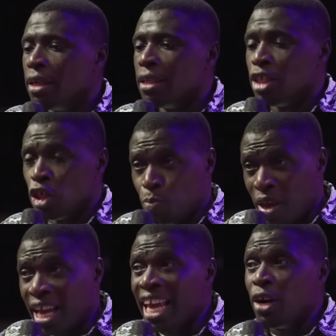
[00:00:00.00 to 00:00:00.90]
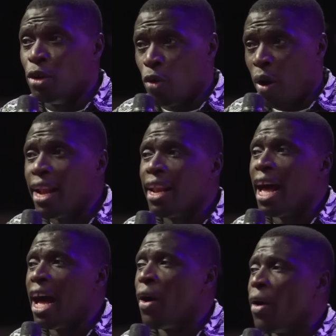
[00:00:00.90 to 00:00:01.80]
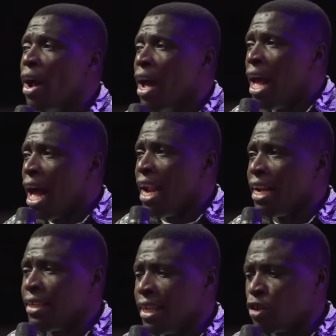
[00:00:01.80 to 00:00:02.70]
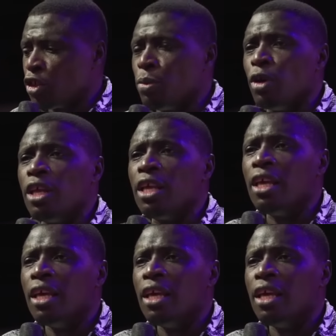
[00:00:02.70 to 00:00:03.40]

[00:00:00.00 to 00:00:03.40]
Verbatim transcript: She's being healed right now. And her testimony